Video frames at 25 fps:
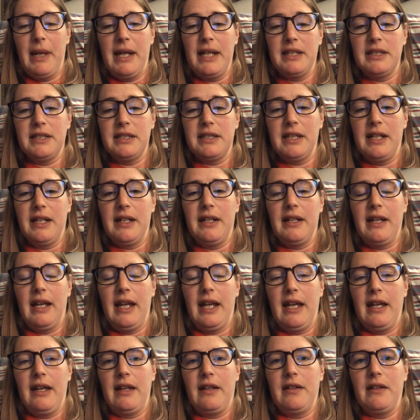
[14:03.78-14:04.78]
medicine.
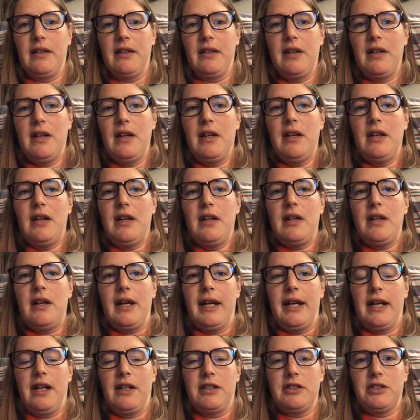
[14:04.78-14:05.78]
And
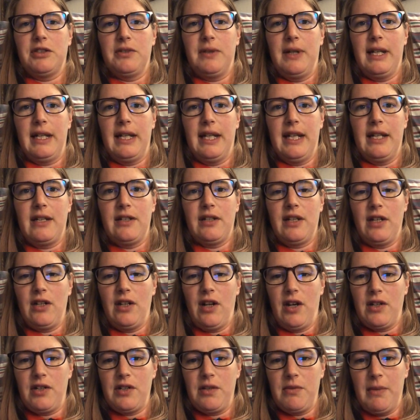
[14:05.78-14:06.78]
I also had
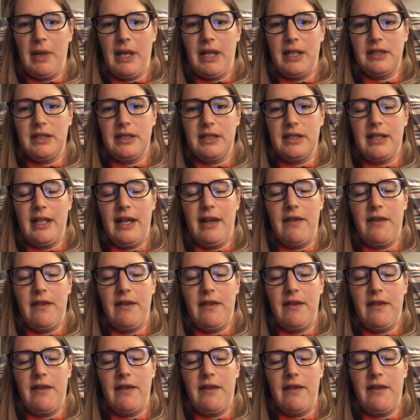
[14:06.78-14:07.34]
anti-nausea medicine.